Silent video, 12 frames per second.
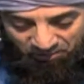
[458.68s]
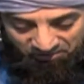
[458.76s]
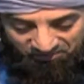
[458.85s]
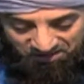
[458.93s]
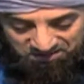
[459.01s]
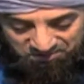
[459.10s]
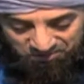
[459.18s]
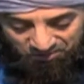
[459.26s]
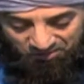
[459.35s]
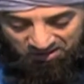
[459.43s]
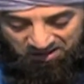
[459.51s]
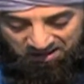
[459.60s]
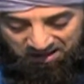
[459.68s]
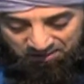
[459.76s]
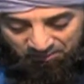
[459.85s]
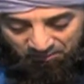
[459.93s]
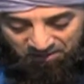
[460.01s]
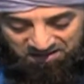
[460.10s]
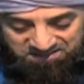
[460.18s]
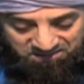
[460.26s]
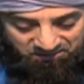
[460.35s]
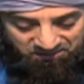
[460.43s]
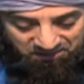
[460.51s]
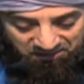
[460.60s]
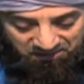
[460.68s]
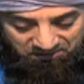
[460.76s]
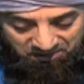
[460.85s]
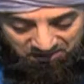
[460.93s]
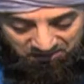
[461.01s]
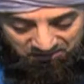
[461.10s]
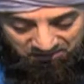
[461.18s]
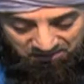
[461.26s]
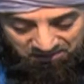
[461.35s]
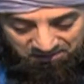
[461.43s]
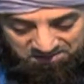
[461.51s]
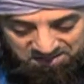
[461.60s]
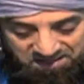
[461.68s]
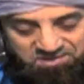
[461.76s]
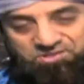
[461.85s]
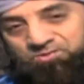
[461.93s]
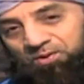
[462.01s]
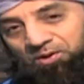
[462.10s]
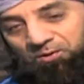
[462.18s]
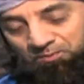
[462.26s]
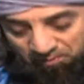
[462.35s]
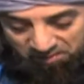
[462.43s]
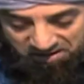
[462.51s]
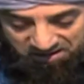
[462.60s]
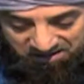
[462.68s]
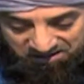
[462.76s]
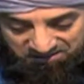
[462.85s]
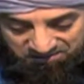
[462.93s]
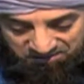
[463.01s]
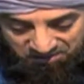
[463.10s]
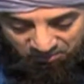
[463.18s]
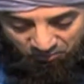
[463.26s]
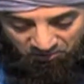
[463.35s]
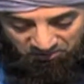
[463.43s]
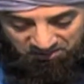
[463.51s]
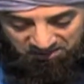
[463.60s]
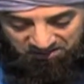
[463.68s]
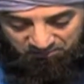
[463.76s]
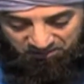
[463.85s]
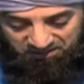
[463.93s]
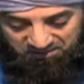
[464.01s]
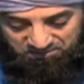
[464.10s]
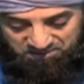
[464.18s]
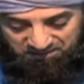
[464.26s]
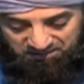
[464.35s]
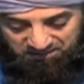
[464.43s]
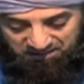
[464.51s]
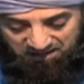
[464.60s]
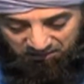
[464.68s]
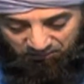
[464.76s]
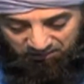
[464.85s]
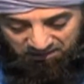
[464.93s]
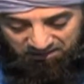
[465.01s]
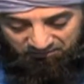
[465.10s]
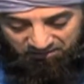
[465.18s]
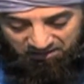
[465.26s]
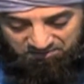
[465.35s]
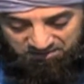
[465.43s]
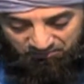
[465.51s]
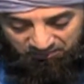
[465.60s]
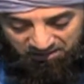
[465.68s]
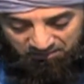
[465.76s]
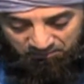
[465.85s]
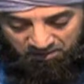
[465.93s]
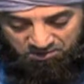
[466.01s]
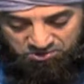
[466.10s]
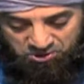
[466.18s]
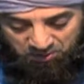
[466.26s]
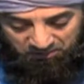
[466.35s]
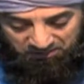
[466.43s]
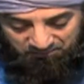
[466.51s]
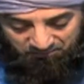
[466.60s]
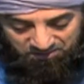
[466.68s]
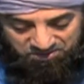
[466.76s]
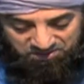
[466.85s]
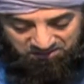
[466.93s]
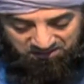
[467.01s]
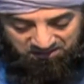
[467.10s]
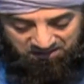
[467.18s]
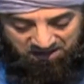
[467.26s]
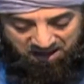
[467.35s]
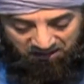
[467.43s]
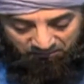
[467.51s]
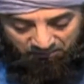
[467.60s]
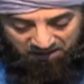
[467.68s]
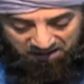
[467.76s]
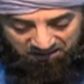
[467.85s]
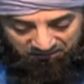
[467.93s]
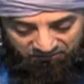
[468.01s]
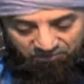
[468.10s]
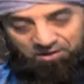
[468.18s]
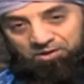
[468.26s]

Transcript: whenever I saw Imam Hassan radiallahu ta'ala, tears swelled up in my eyes. One day Nabi Kareem sallallahu alayhi wasallam came, saw me in the masjid and held my hand. So I